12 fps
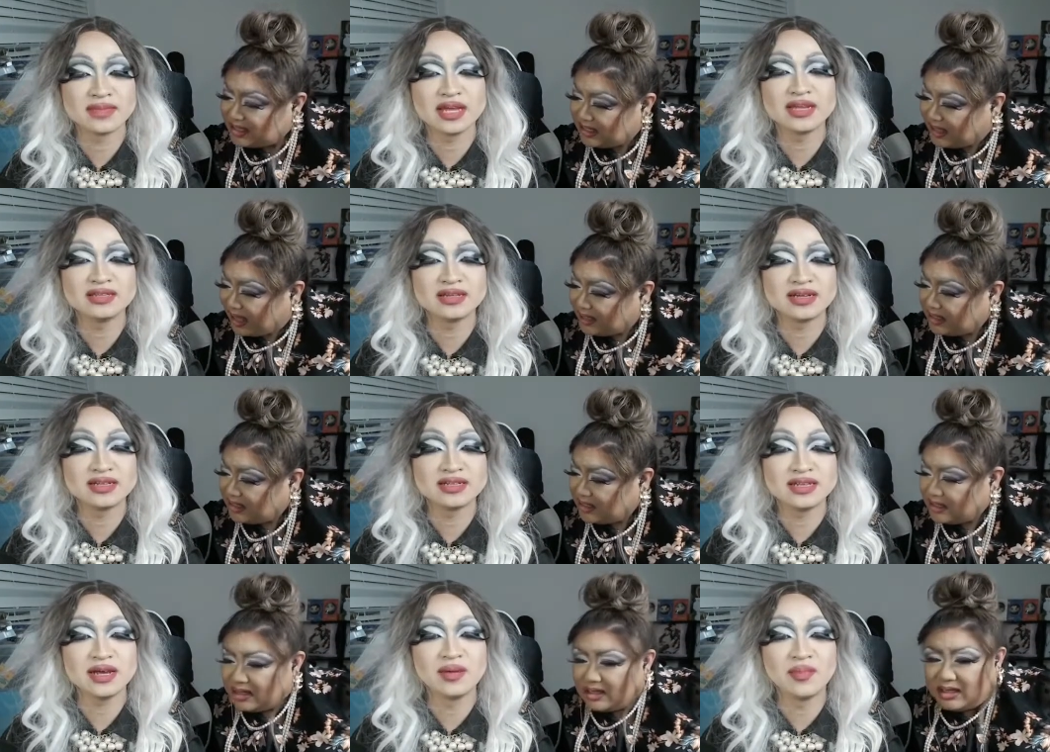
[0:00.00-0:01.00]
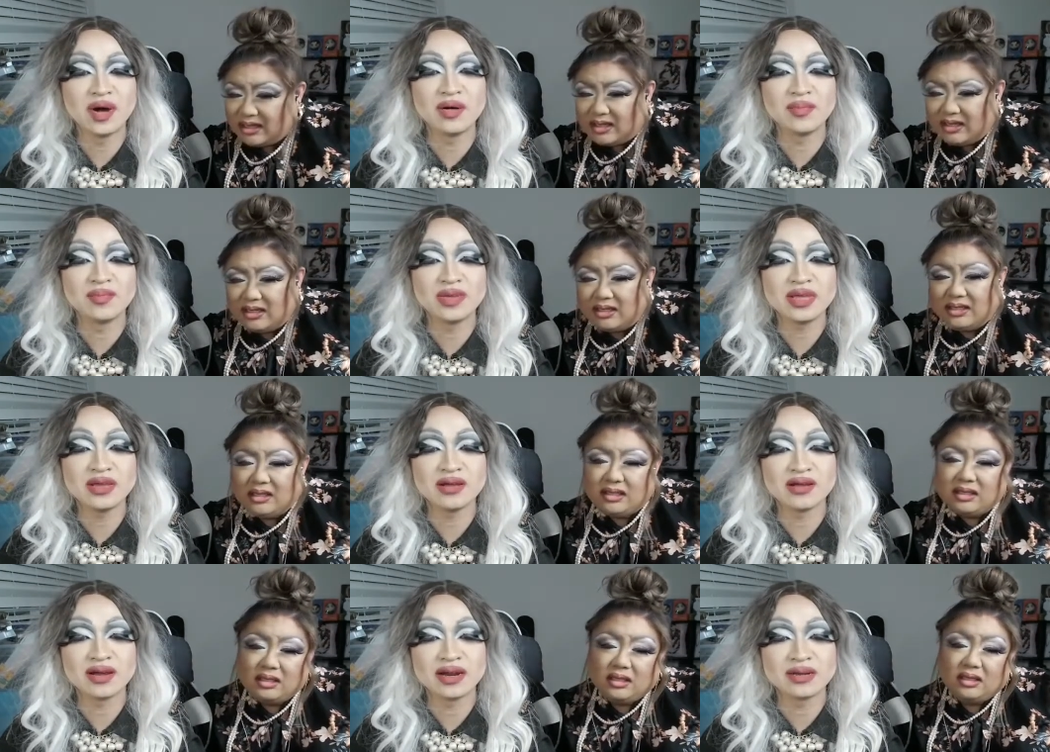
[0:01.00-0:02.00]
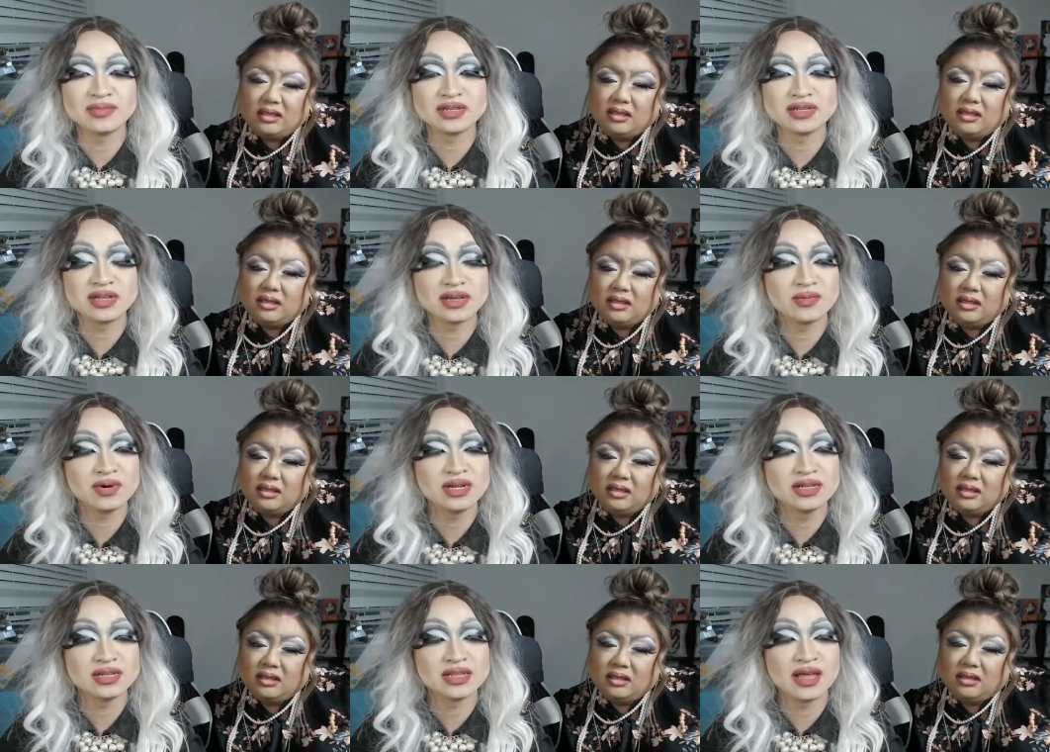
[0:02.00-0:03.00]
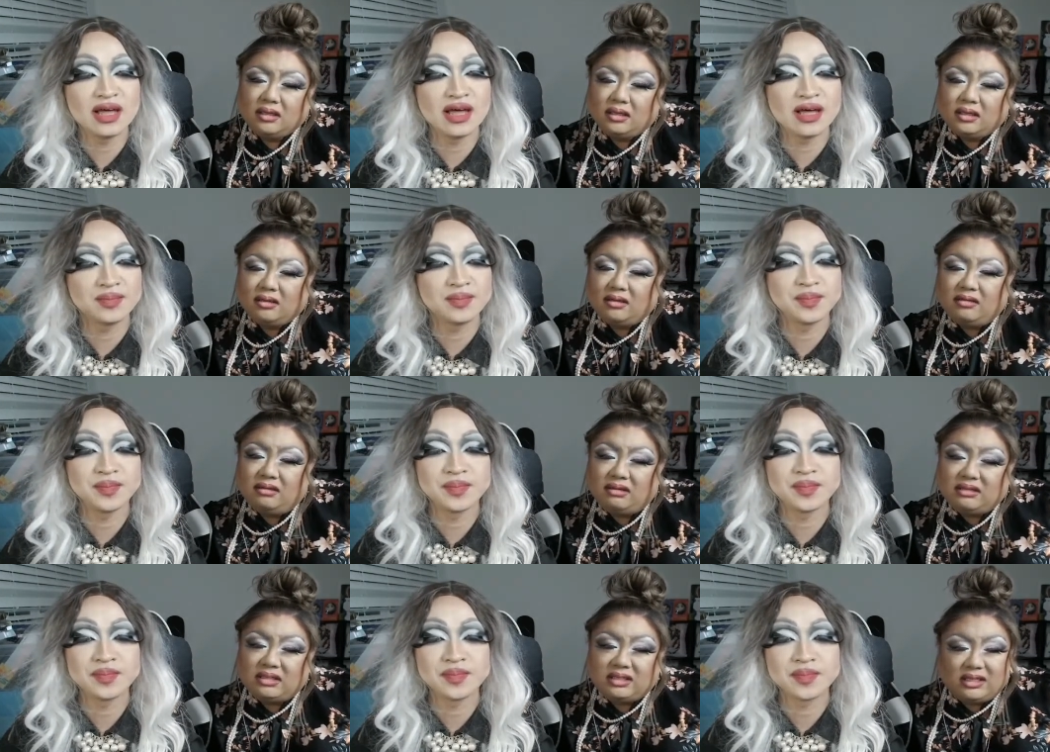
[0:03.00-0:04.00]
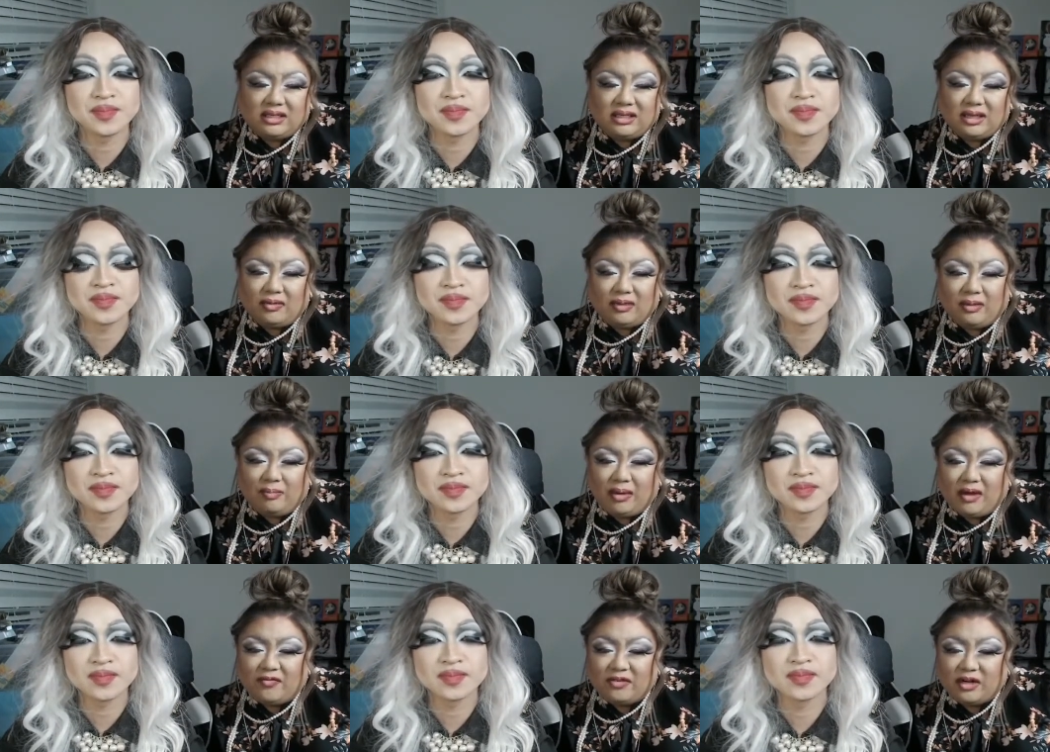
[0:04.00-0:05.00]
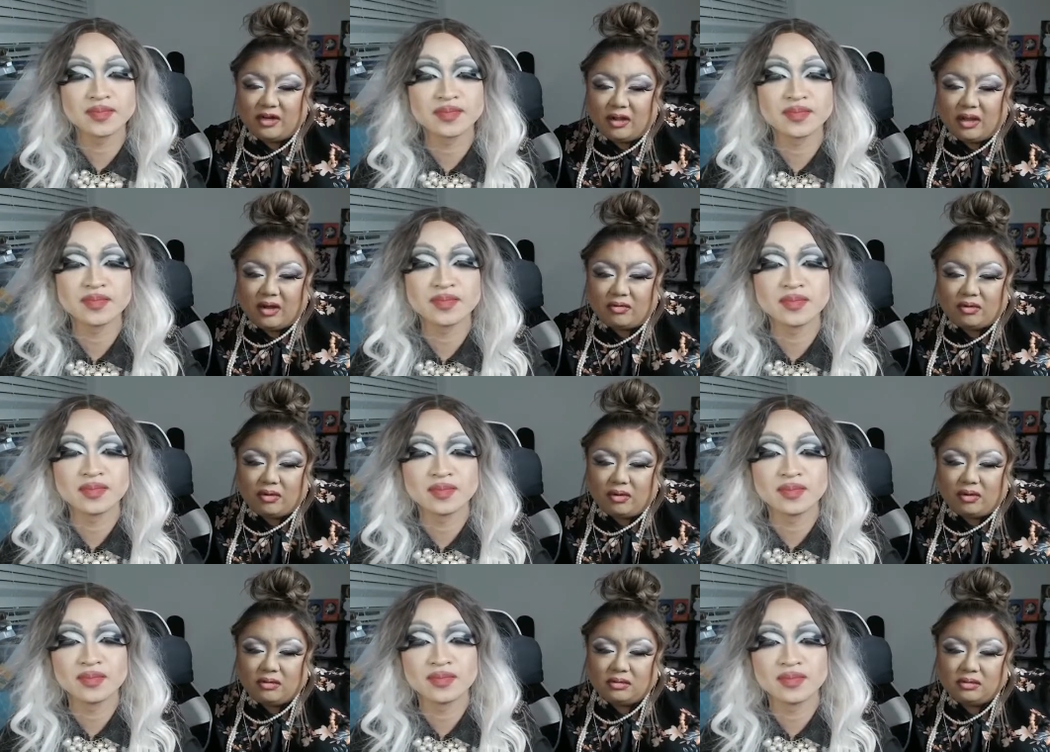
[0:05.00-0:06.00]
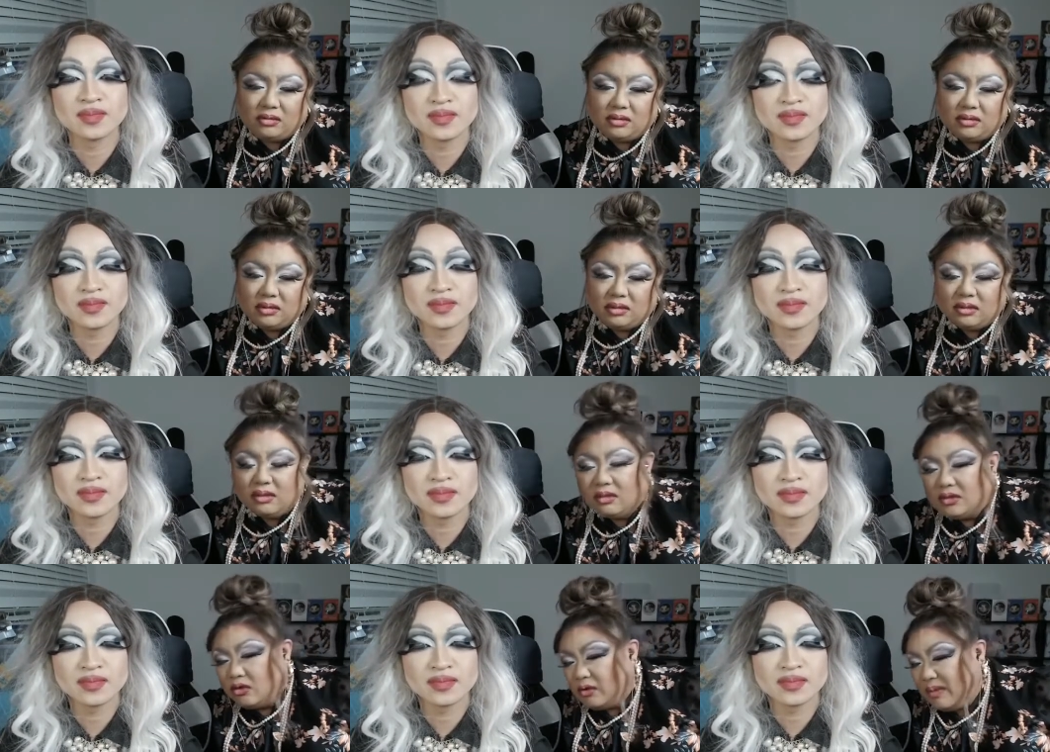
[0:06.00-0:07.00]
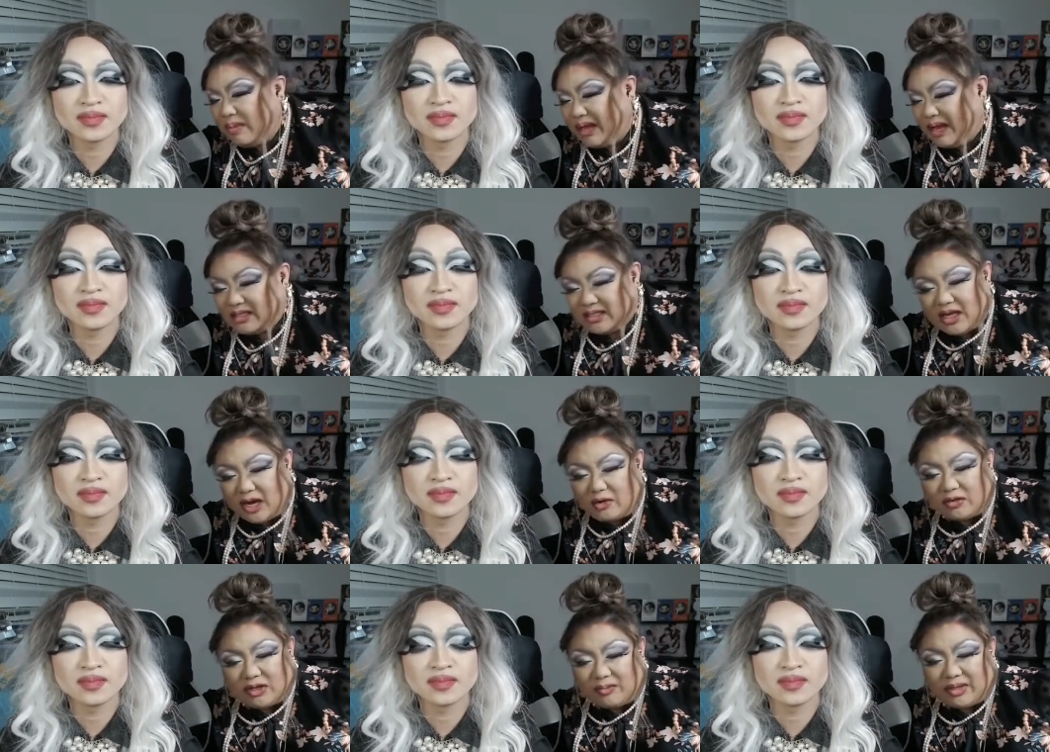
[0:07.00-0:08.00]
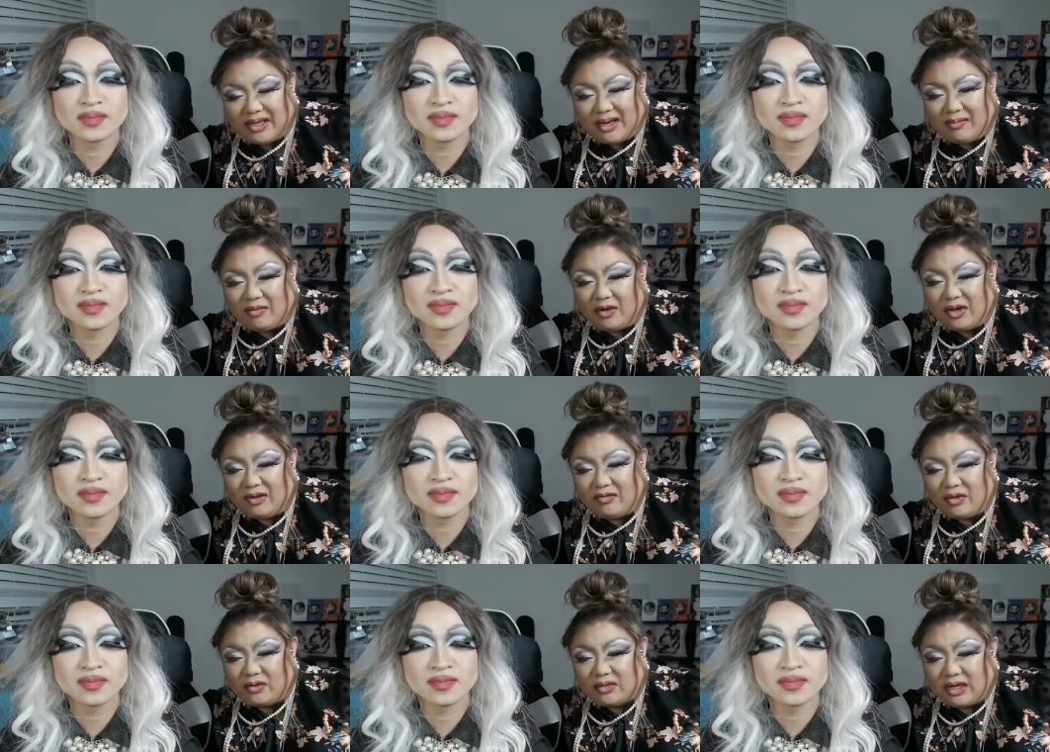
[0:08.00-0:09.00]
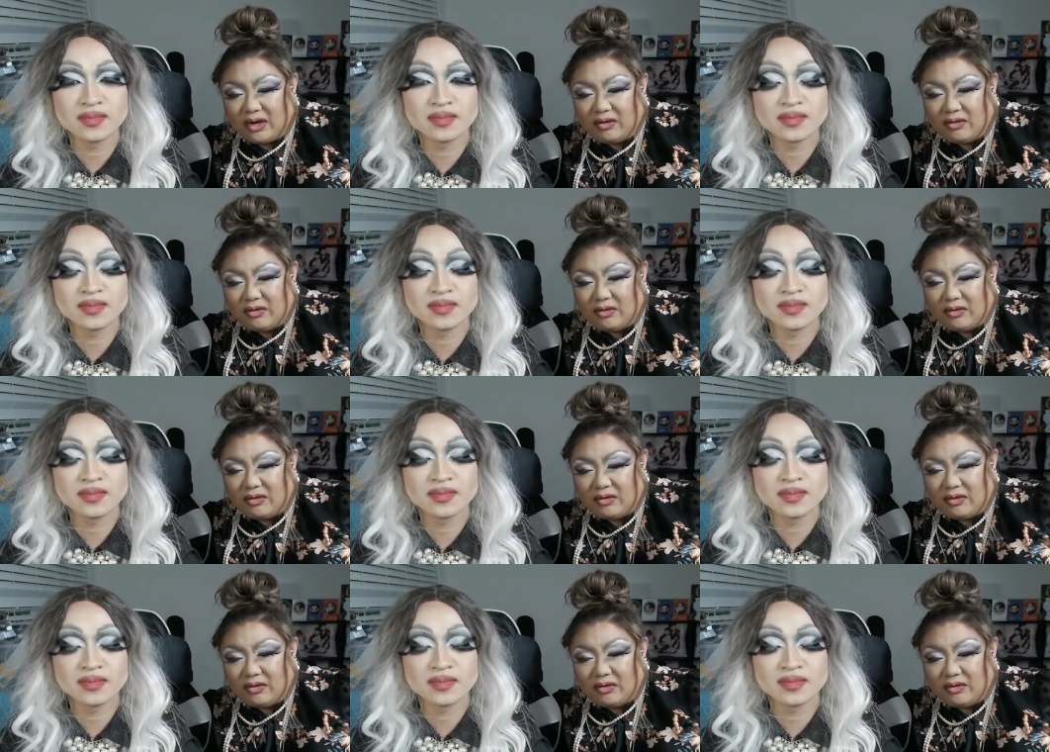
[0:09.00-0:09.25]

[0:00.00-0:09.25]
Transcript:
Speaker 1: I, that. I see a bump here and I'm just like, what is that?
Speaker 2: If he's just like really puffing it all out, girl. Or maybe he has a gun or something and I'm very confused. I don't know